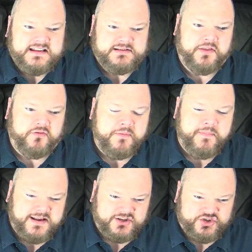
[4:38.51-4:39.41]
So I thought the
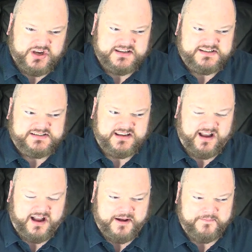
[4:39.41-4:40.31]
messages
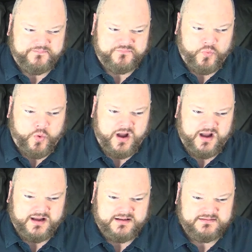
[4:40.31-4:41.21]
um,
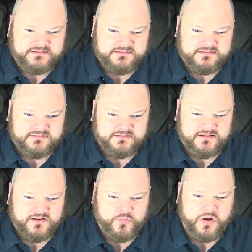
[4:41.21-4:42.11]
were,
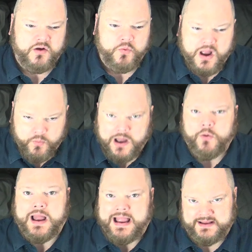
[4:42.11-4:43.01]
were were
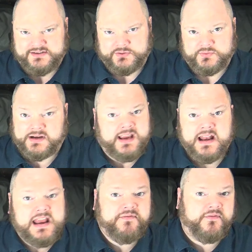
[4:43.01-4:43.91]
well handled. And
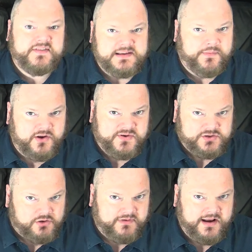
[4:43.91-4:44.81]
again, even for someone who is
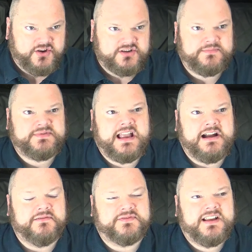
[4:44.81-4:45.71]
not religious
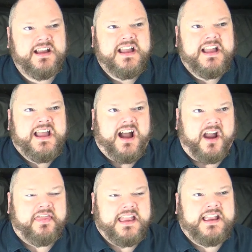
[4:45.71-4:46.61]
themselves,
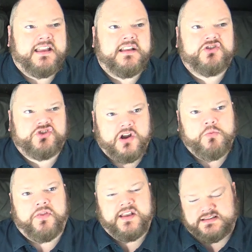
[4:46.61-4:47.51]
I think, do you know
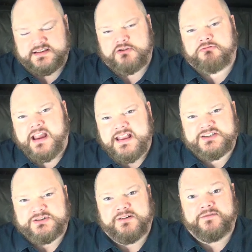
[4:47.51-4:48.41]
what, this is a great
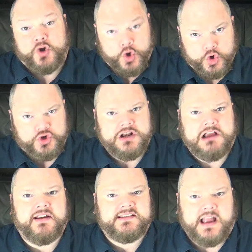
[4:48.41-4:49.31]
sort of
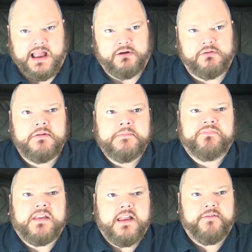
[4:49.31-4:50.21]
cautionary tale.
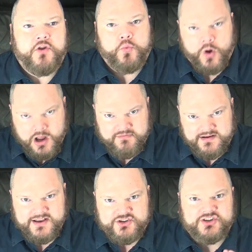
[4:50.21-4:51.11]
If you were
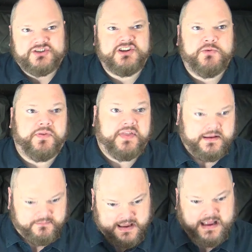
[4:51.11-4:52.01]
religious, you would
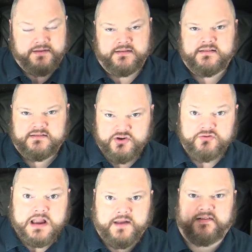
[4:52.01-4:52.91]
think, man, you
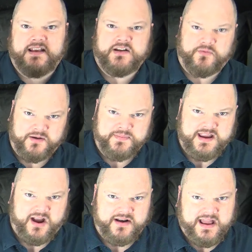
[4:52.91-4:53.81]
definitely don't want to be
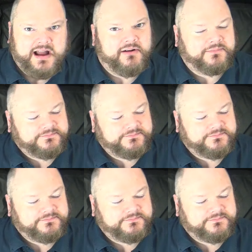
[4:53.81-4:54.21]
going to hell.